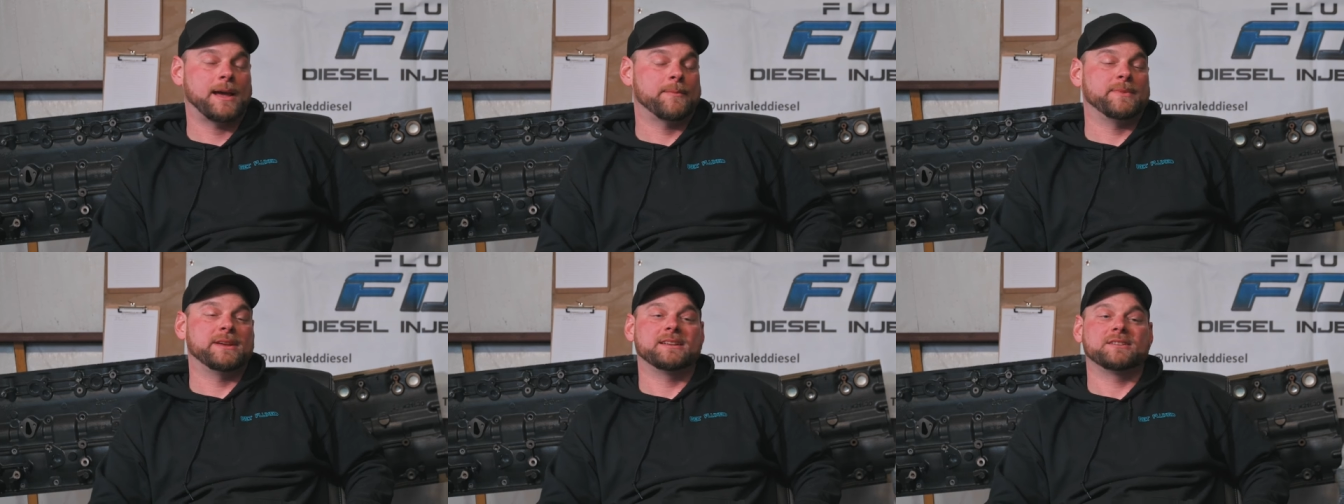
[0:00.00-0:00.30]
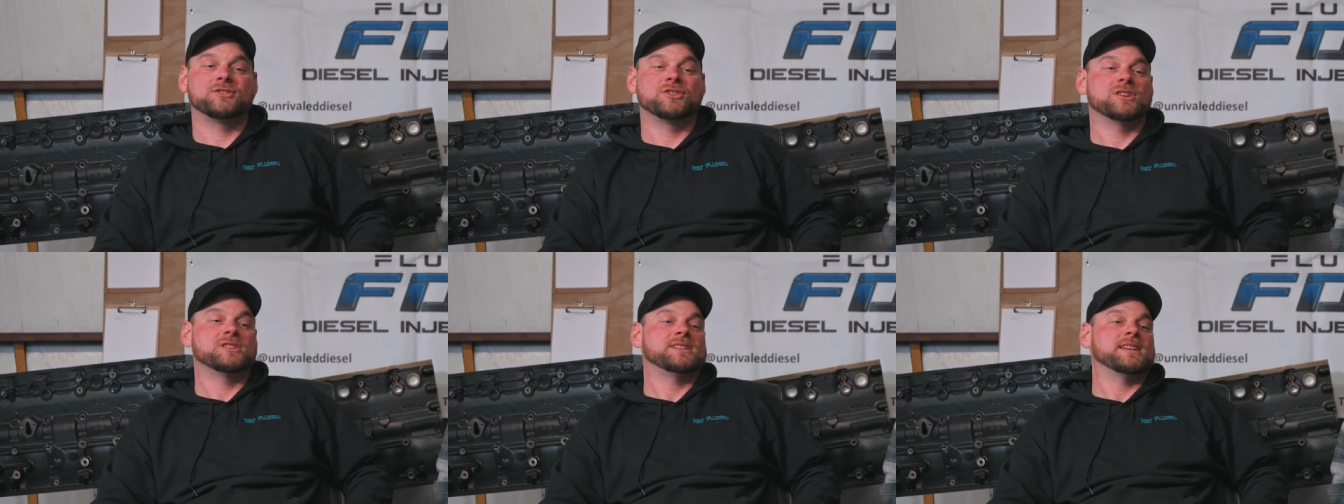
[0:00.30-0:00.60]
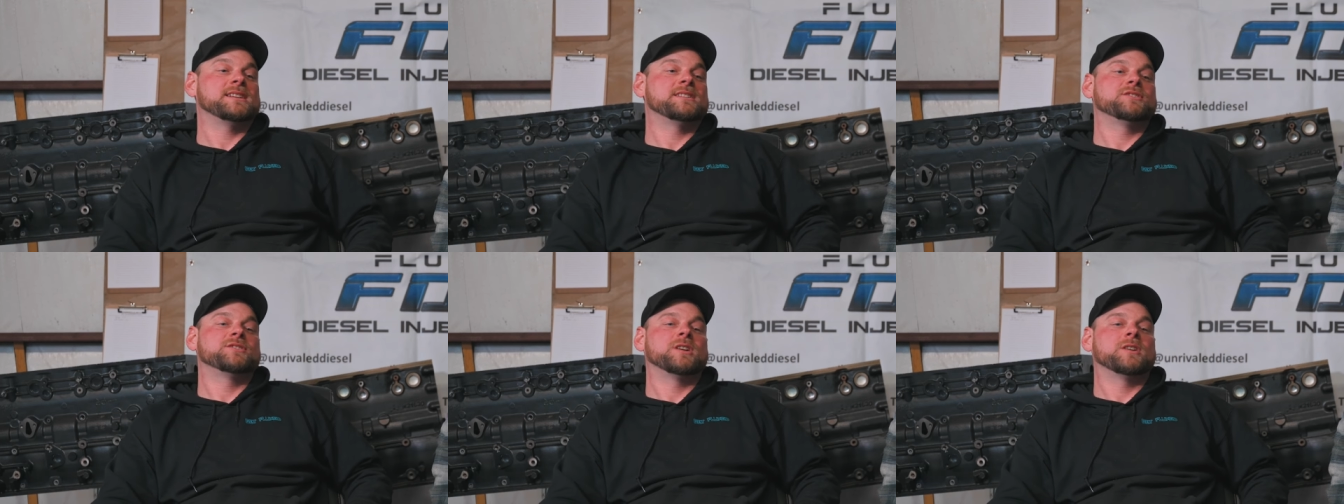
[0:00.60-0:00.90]
I mean, just
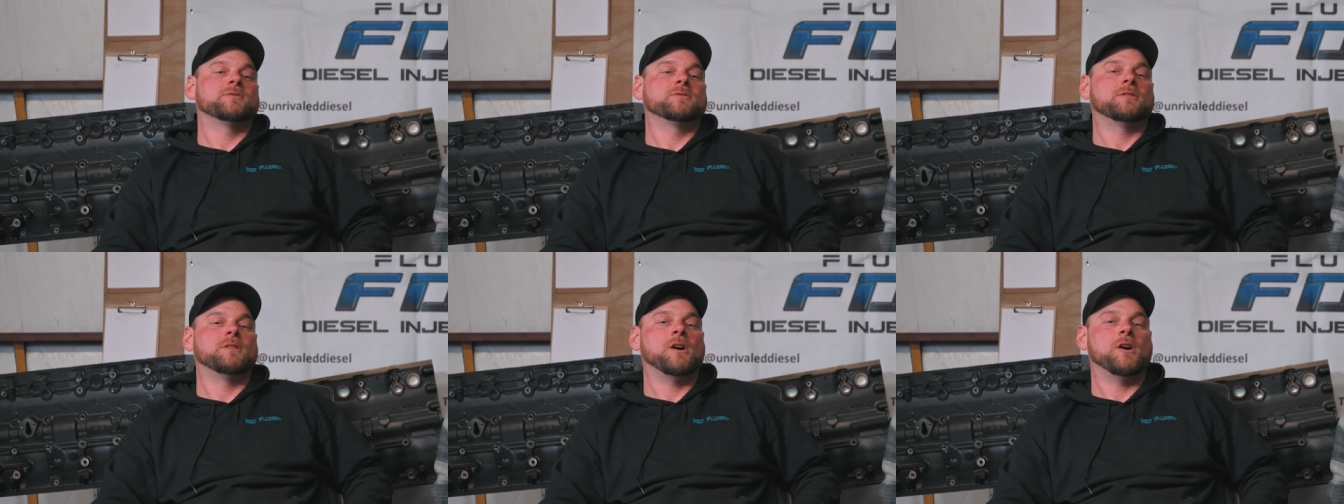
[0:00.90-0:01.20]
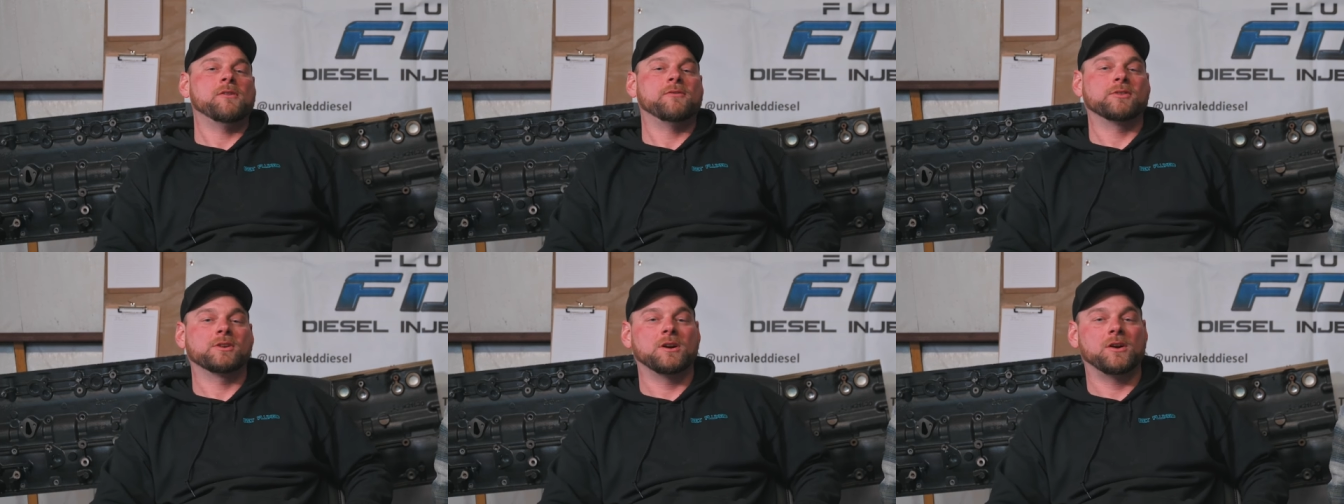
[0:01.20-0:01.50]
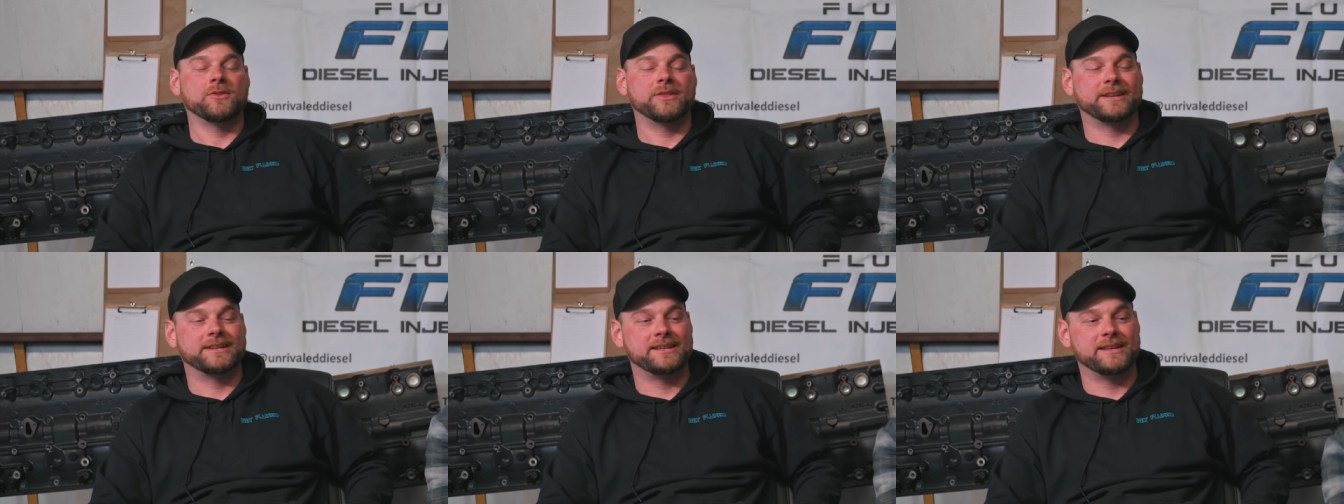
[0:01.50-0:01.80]
in general,
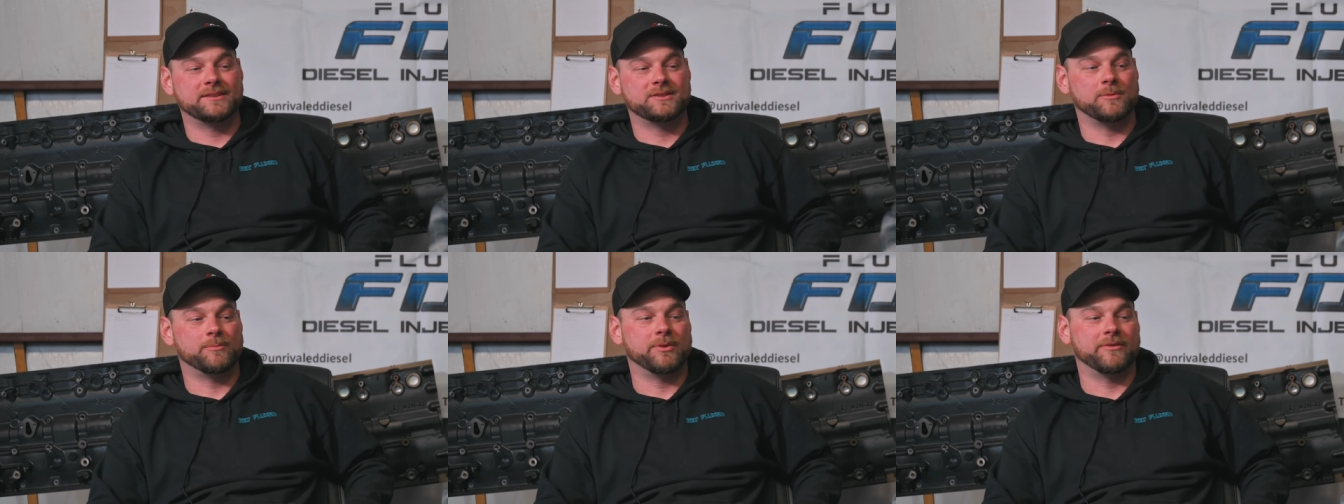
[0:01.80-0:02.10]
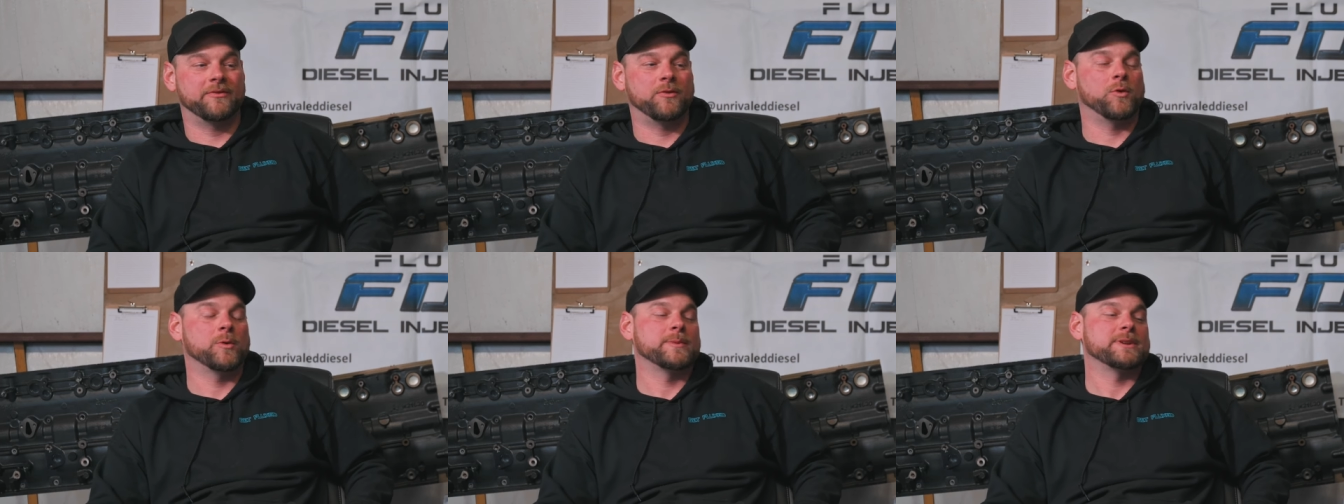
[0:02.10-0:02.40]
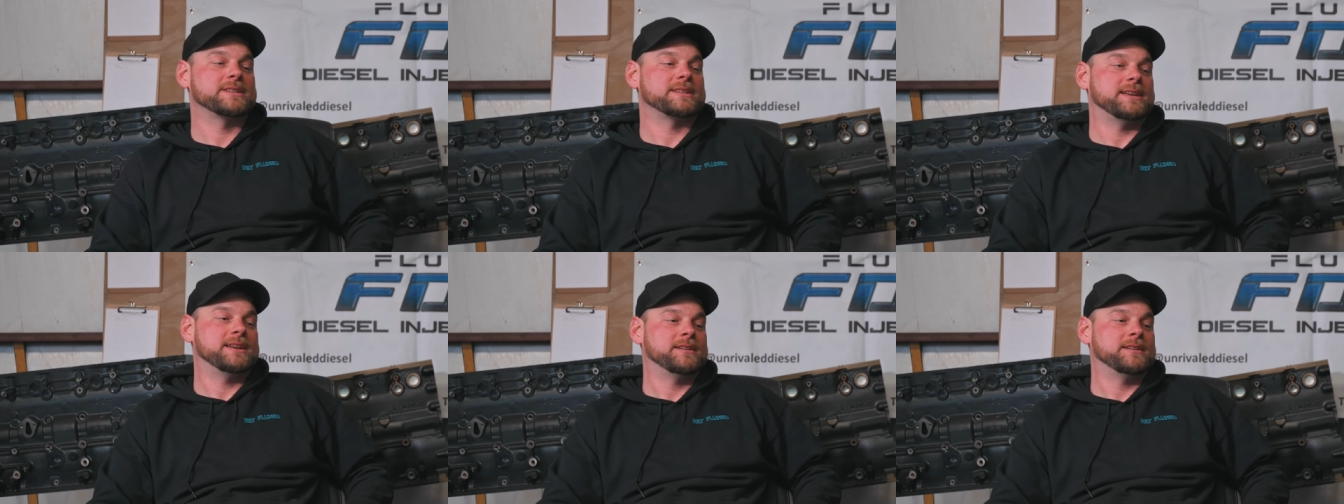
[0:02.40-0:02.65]
overall, the diesel performance